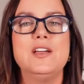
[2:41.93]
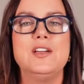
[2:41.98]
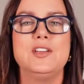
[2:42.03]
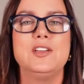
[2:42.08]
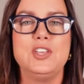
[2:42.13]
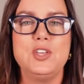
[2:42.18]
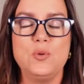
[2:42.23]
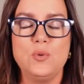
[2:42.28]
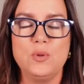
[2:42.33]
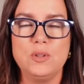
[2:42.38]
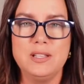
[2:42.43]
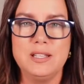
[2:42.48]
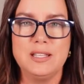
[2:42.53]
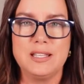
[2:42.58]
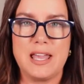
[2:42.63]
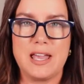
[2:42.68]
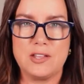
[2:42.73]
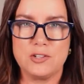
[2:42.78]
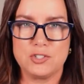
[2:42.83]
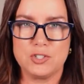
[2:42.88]
you will
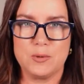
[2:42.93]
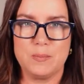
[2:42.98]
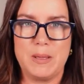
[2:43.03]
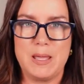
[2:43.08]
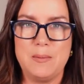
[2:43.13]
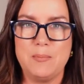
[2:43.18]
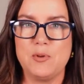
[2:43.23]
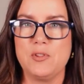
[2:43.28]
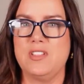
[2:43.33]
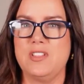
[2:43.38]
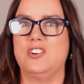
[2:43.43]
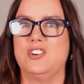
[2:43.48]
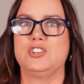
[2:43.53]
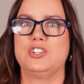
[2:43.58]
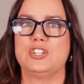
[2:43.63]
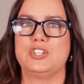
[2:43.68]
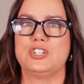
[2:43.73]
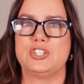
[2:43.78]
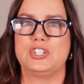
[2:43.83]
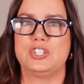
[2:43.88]
encounter people that are
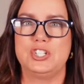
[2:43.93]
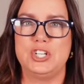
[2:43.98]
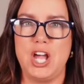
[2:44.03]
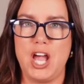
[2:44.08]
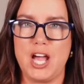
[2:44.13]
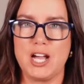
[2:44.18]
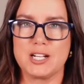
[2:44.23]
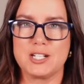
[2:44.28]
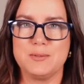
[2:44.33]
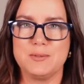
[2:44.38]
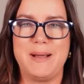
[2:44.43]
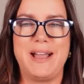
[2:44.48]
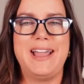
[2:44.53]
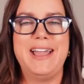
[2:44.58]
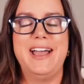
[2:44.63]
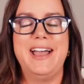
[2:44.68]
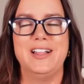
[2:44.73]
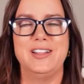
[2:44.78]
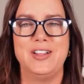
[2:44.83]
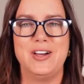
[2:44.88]
just shocked by
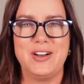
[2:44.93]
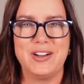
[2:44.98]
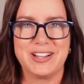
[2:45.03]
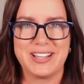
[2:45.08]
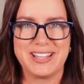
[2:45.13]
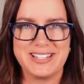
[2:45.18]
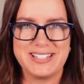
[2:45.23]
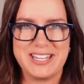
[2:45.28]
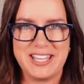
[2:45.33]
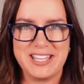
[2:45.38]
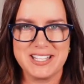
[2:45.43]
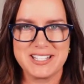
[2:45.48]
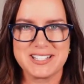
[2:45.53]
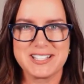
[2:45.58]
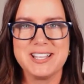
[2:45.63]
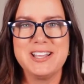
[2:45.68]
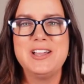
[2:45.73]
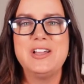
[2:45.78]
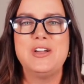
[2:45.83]
how long it takes